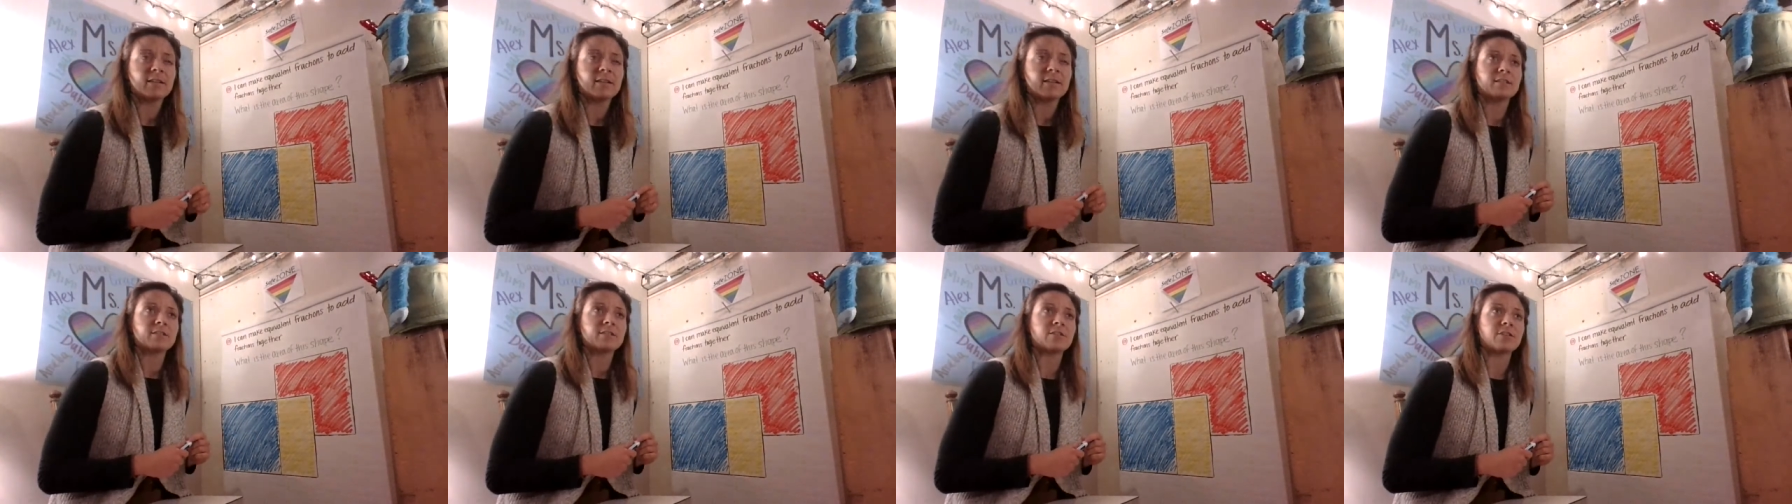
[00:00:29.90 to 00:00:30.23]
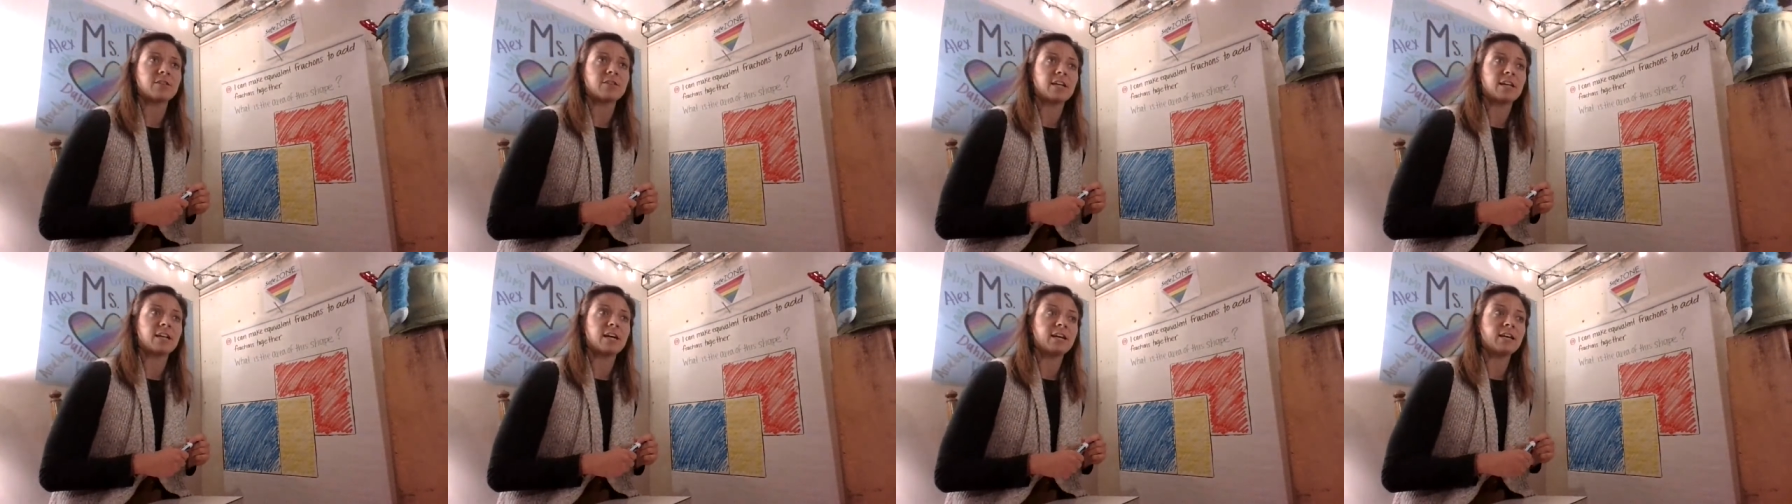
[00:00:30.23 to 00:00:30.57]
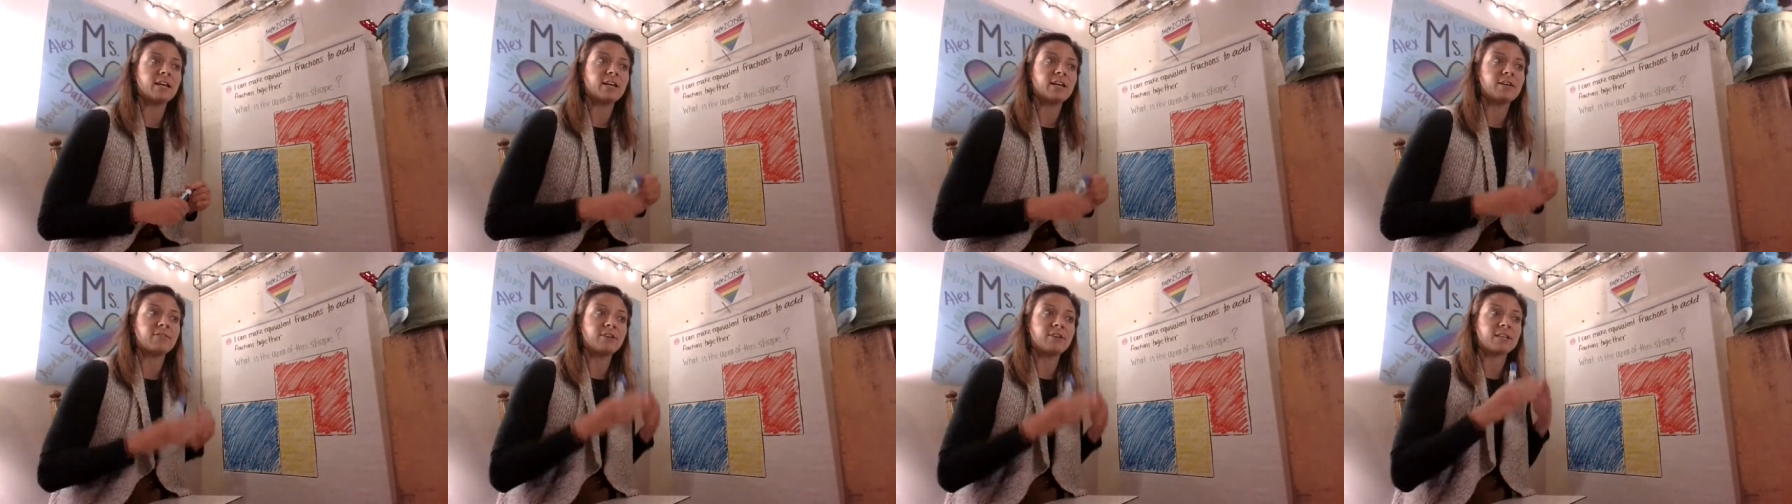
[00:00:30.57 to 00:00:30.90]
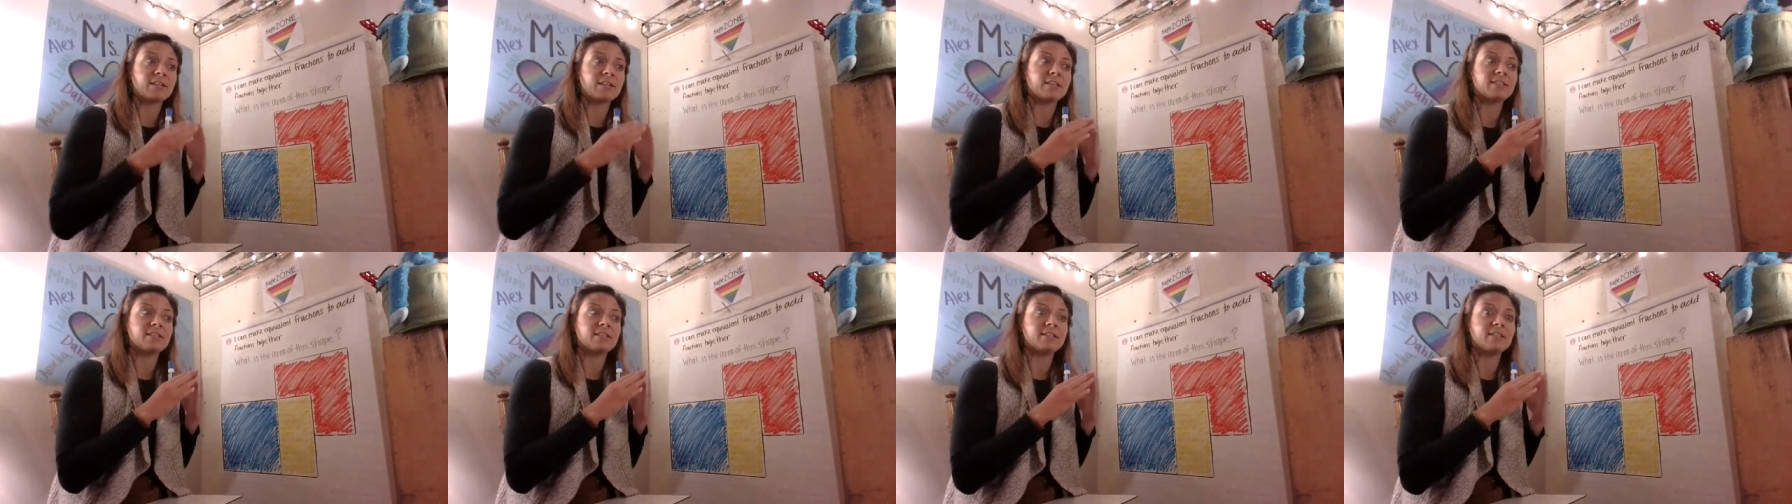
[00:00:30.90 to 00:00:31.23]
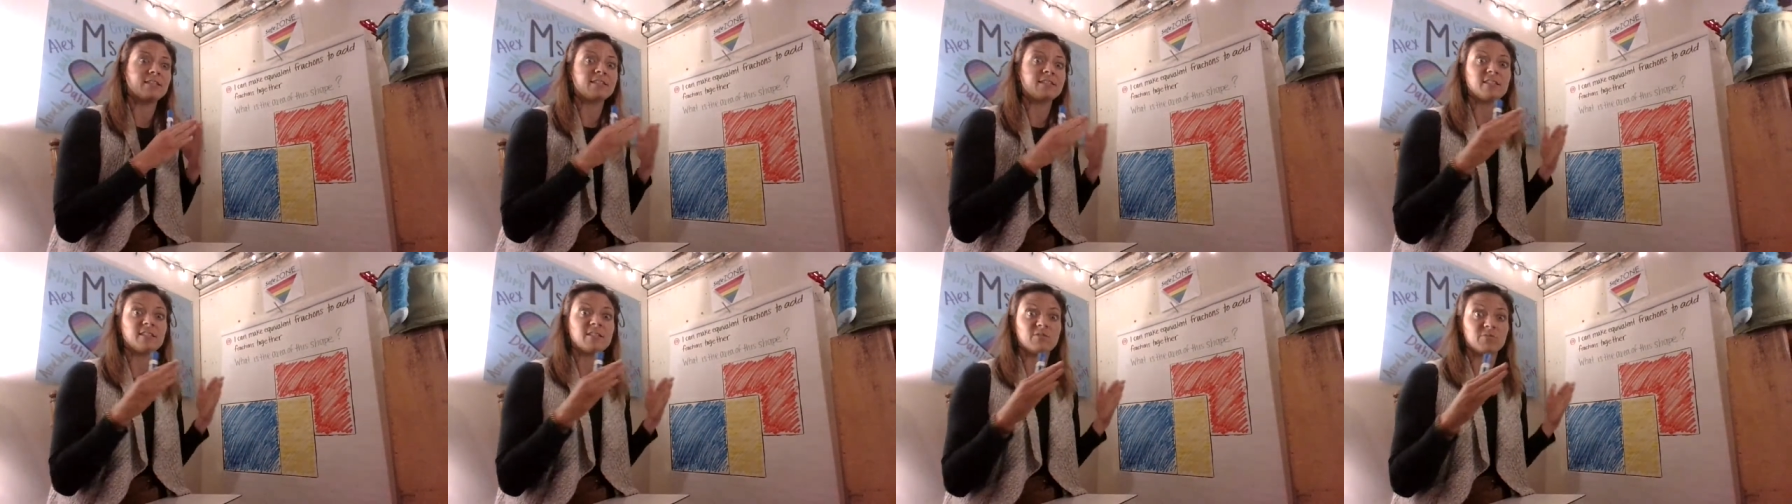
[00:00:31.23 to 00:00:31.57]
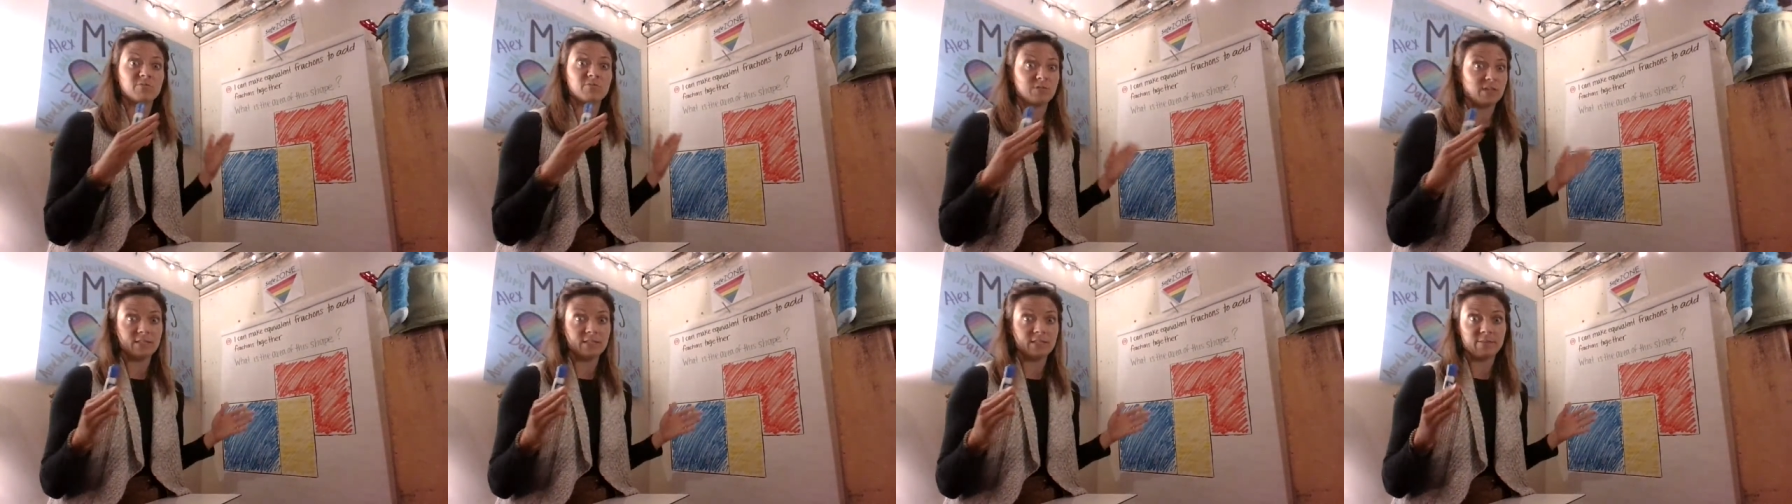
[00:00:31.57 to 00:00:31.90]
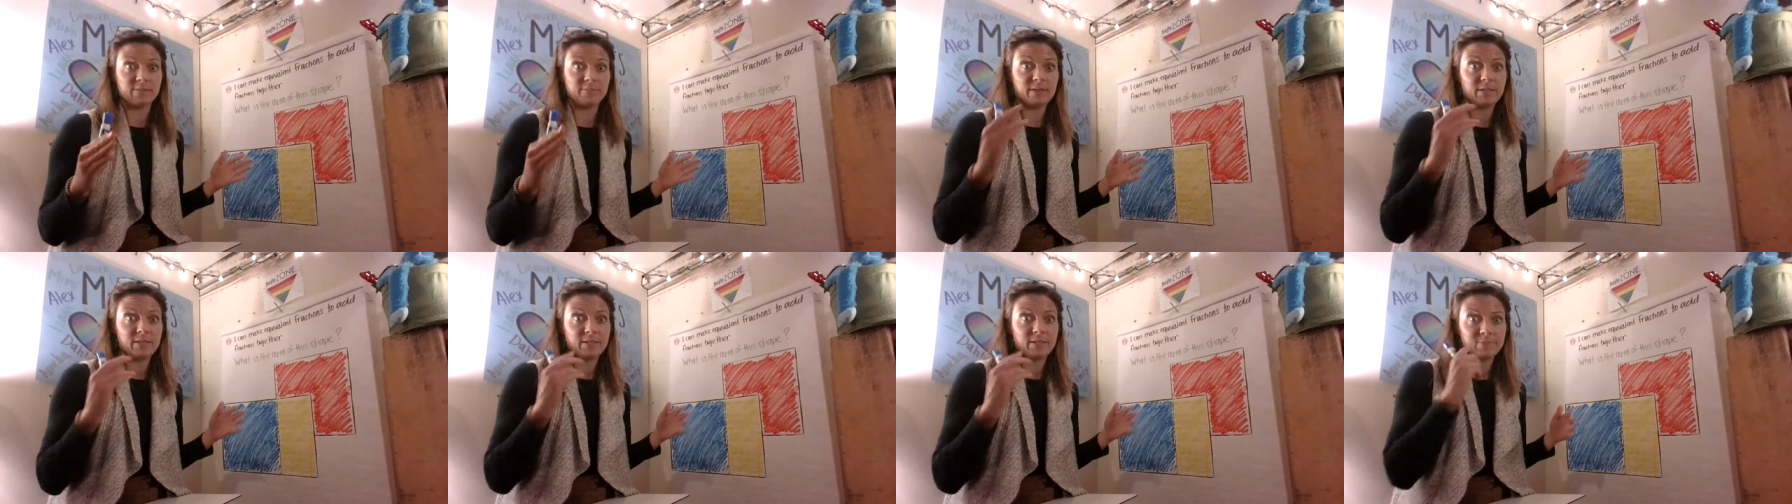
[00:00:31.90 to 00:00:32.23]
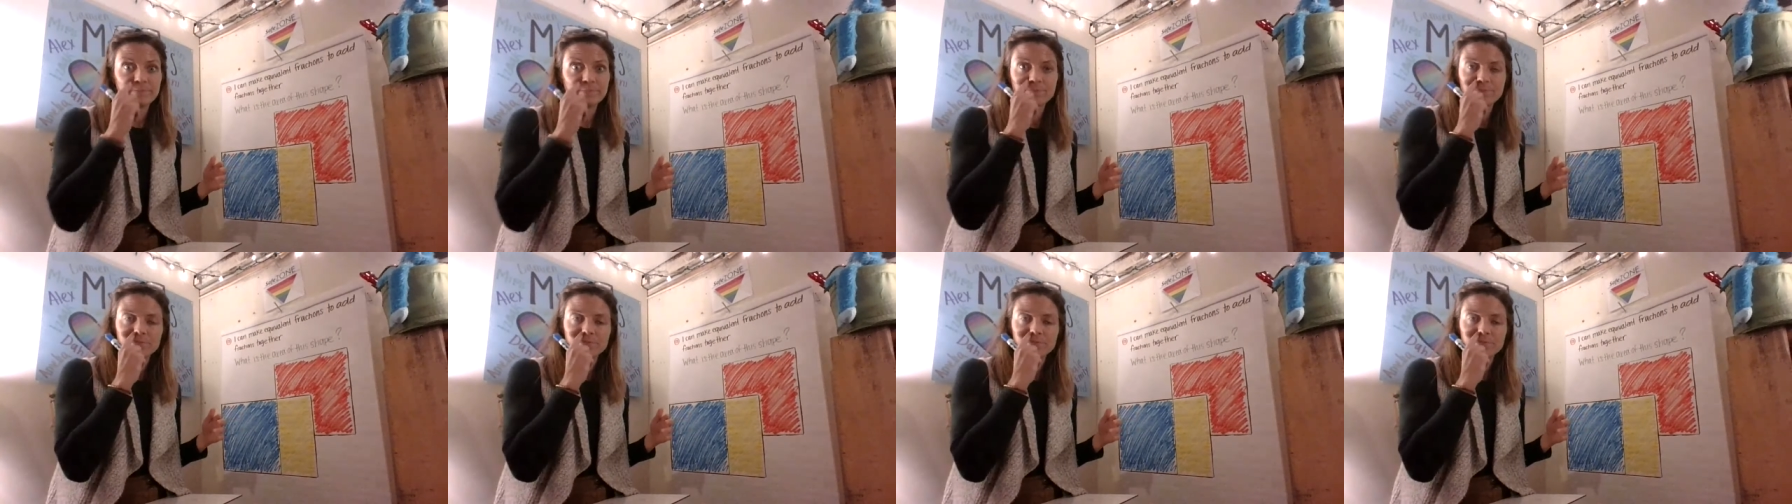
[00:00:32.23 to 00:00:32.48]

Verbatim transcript: so that I have a consistent recipe.